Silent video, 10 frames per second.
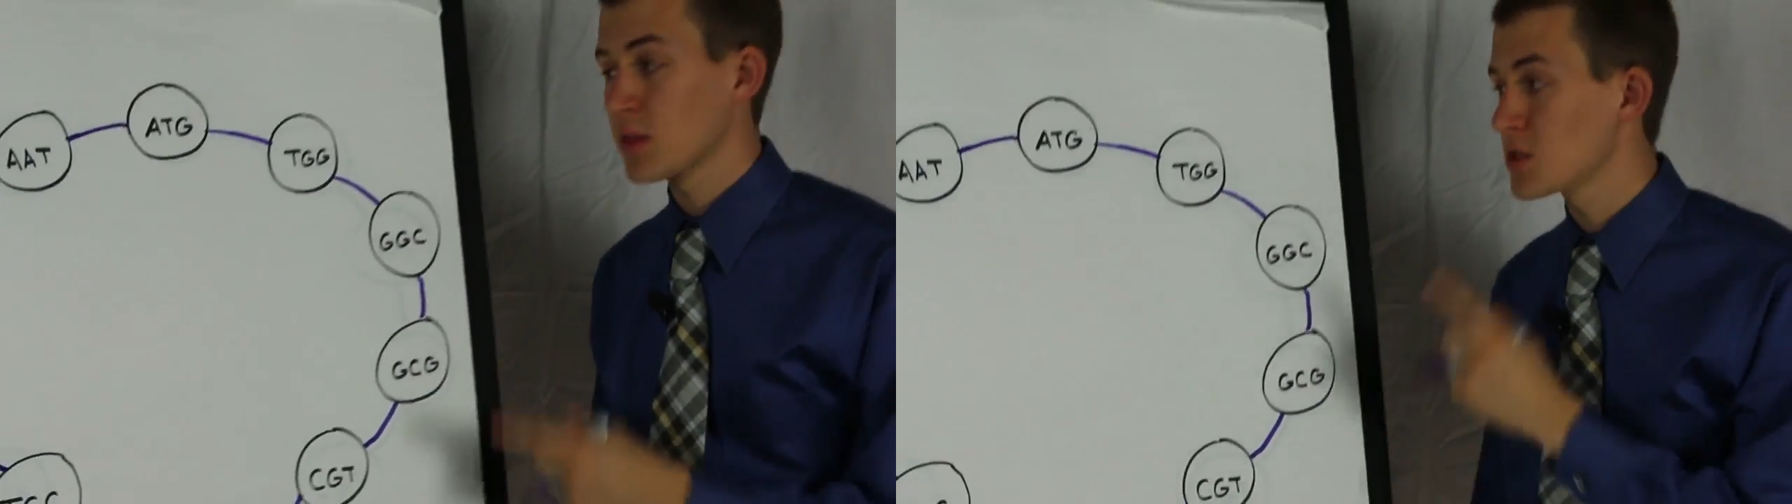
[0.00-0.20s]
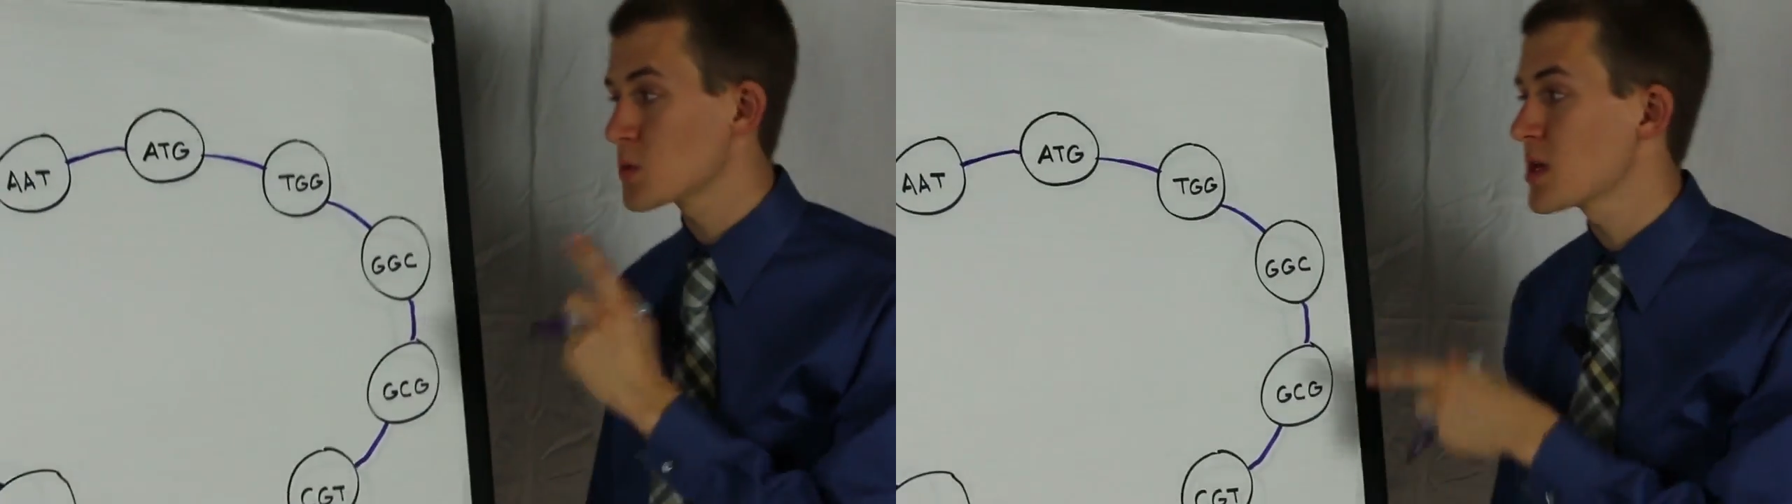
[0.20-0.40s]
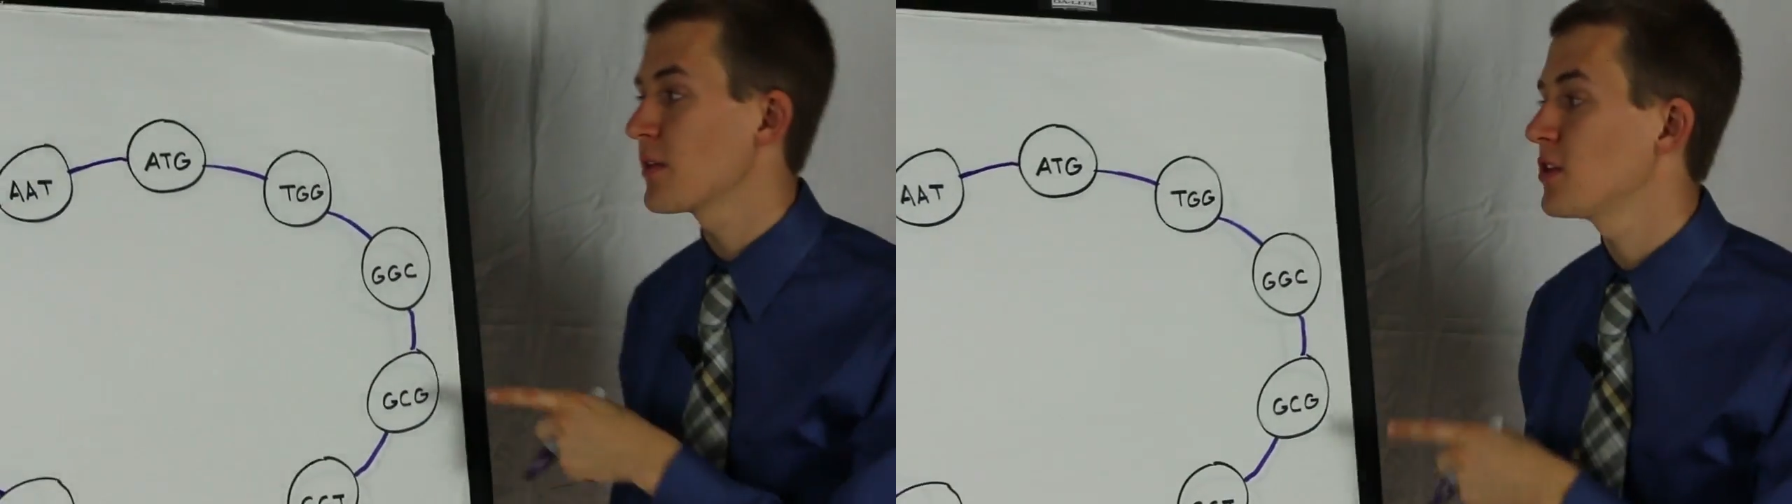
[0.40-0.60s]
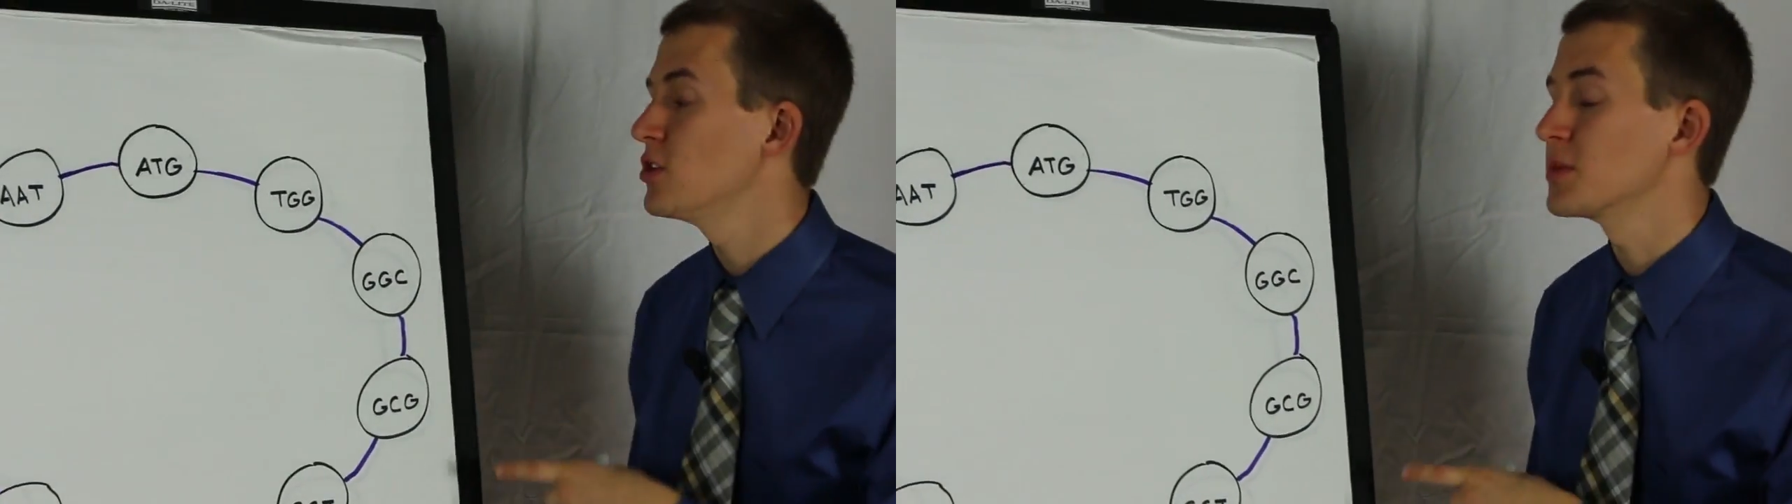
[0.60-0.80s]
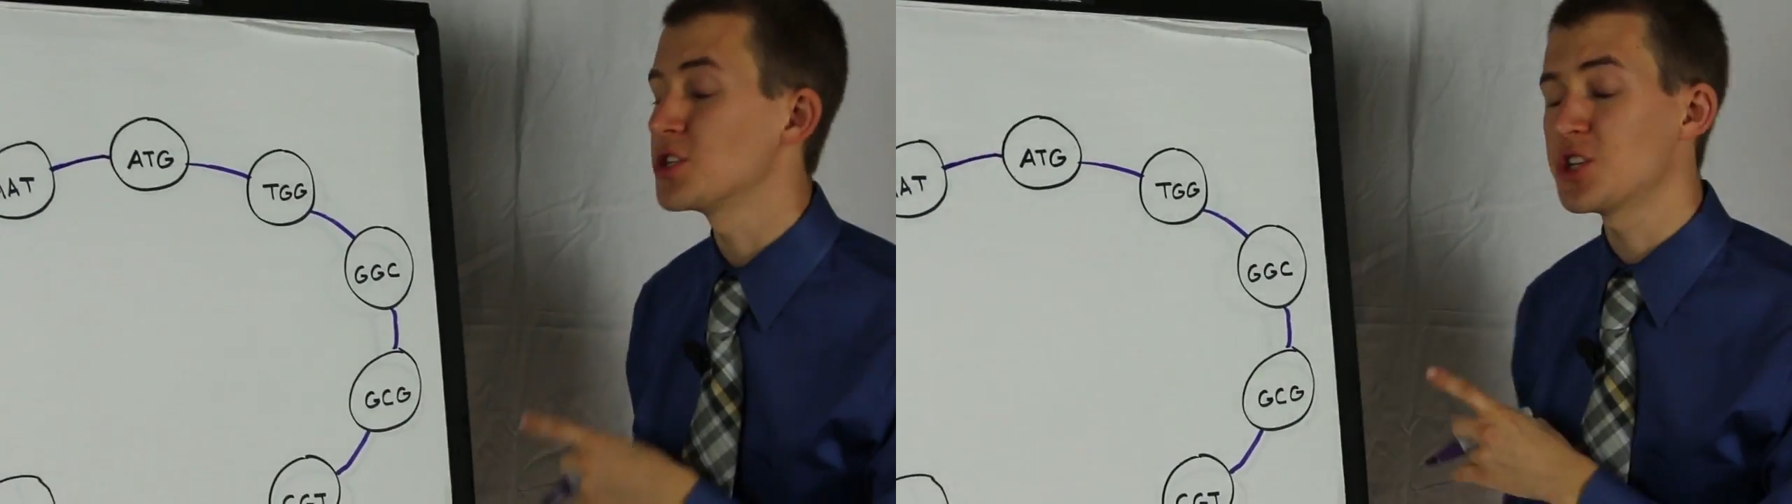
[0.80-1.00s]
This was how the
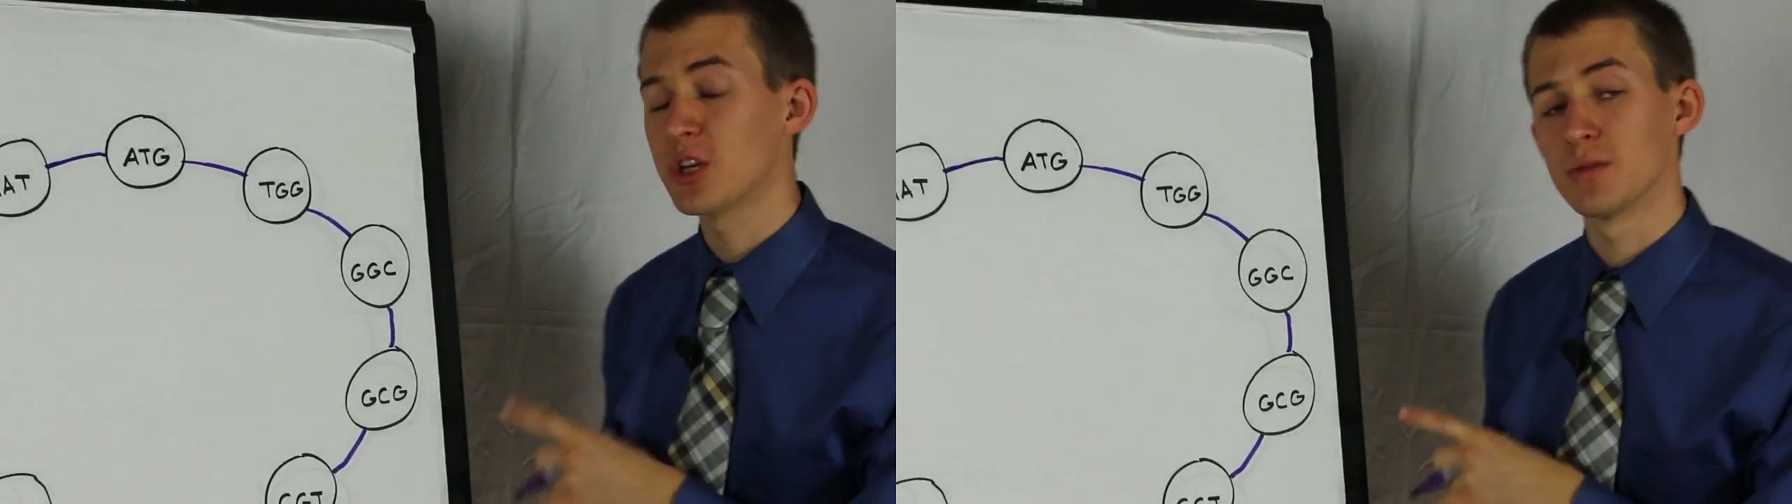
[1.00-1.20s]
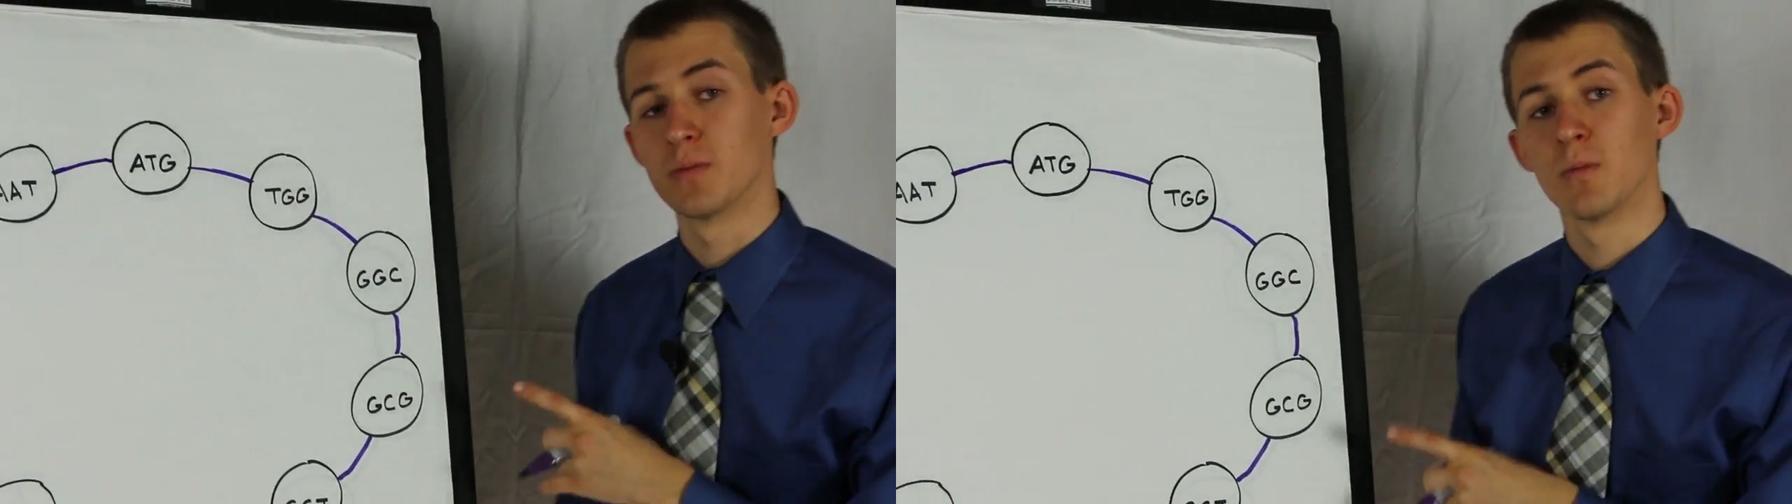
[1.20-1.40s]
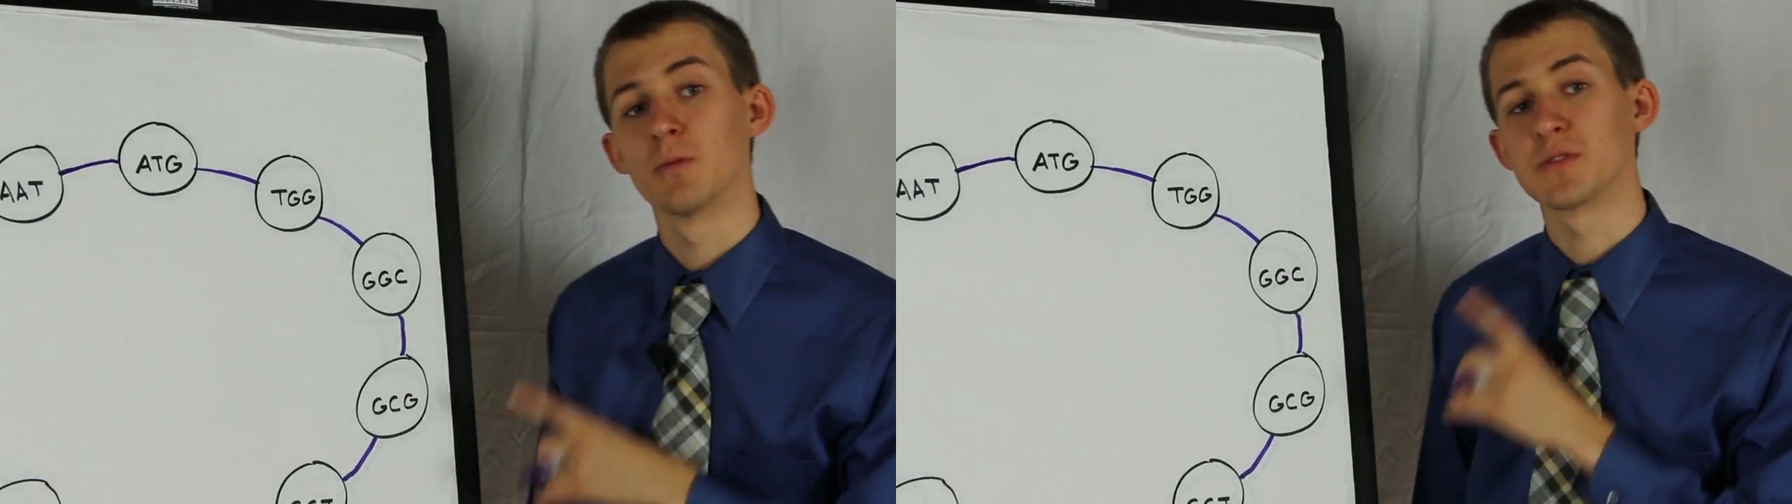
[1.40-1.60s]
human genome